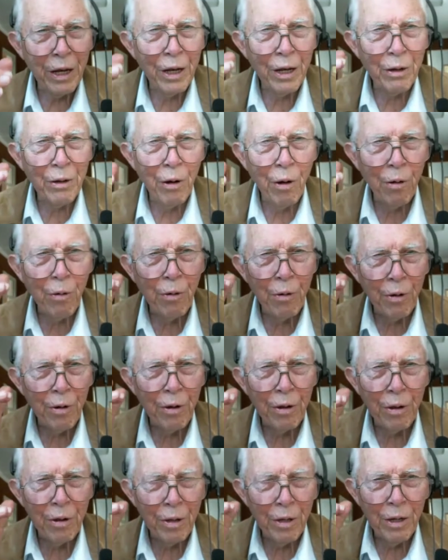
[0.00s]
and it hurt.
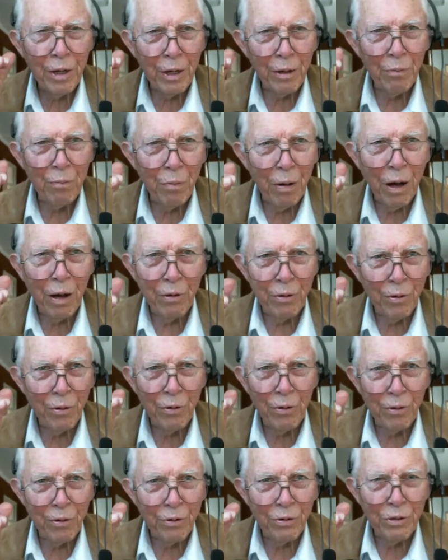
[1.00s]
It
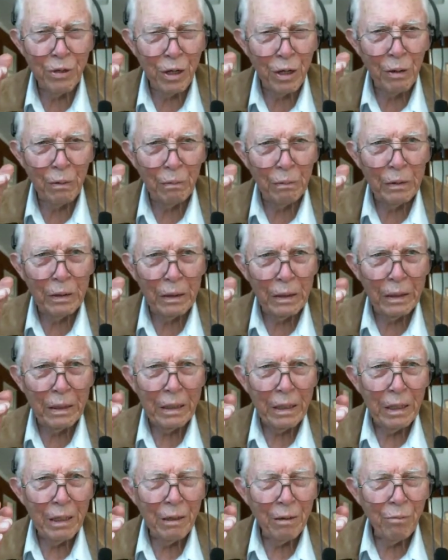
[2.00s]
bothered her some.
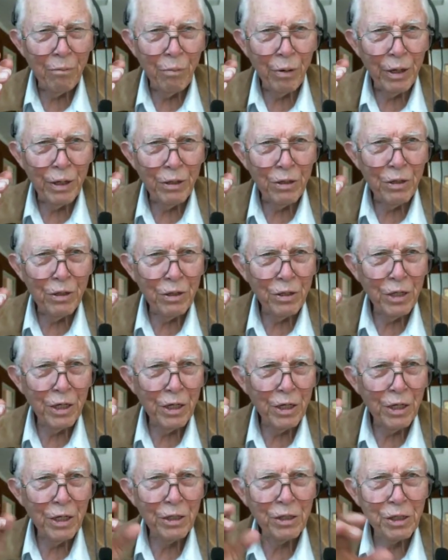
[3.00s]
But
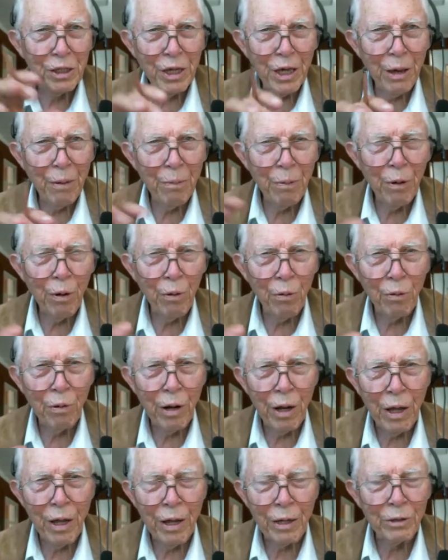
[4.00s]
she just kept
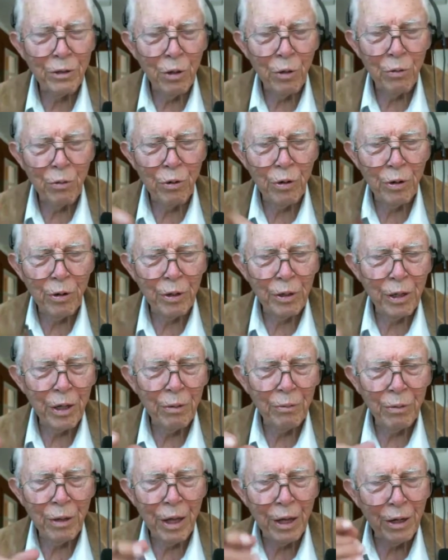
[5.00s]
on. I told her to
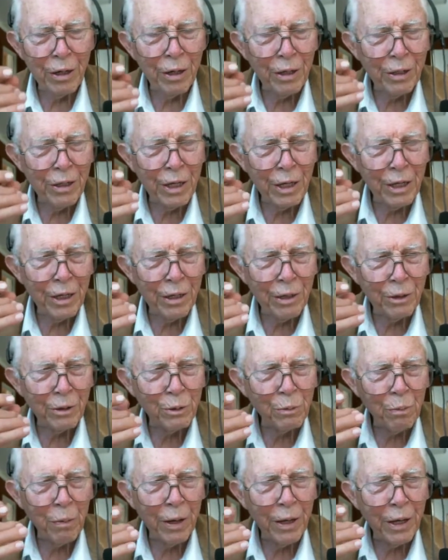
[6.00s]
come get a, a
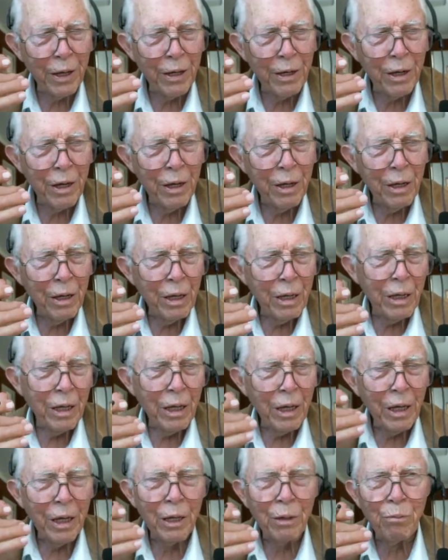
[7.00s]
splint
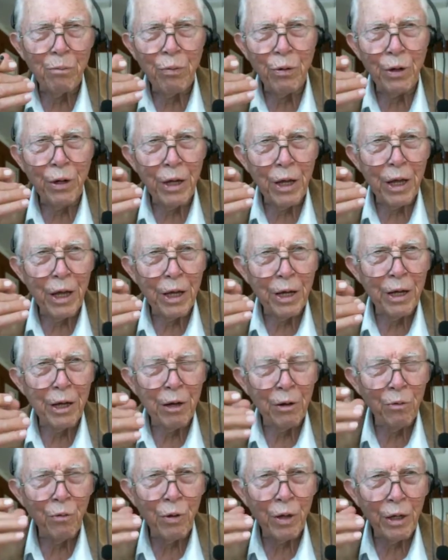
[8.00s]
and put in,
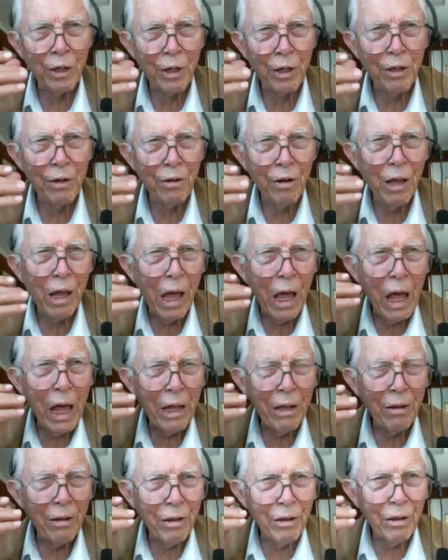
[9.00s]
and we could
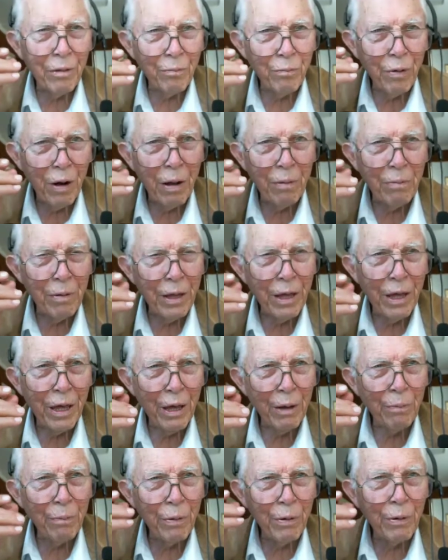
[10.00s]
uh, probably
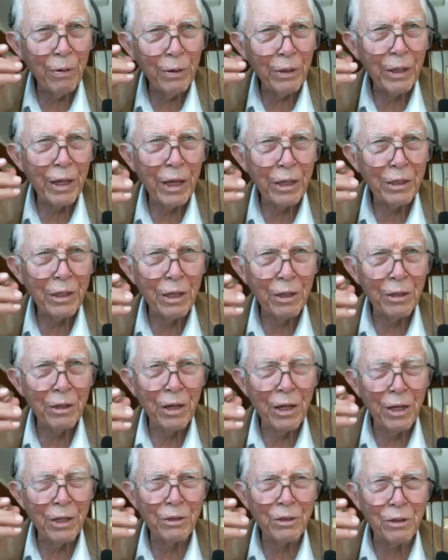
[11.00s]
help her and get the
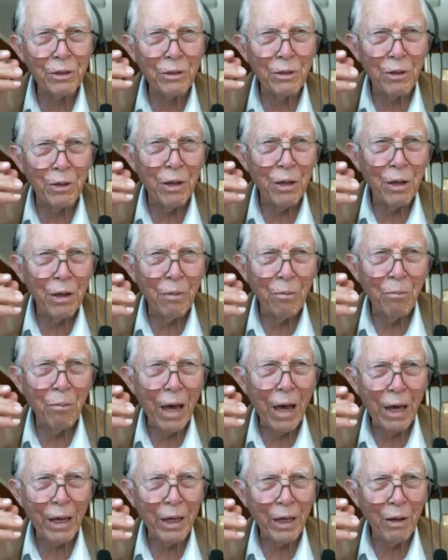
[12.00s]
disc
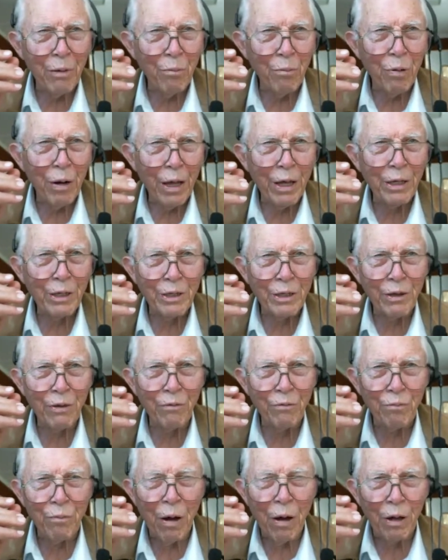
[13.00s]
back in place
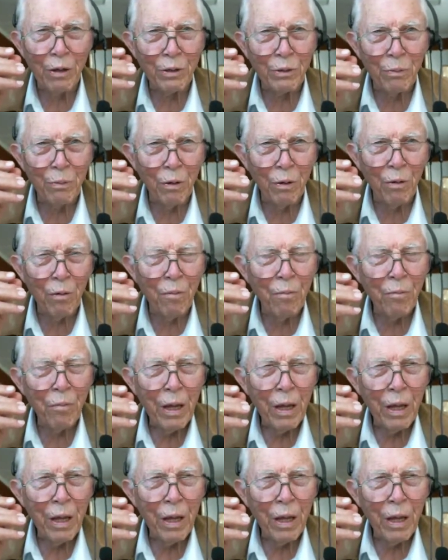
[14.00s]
if possible.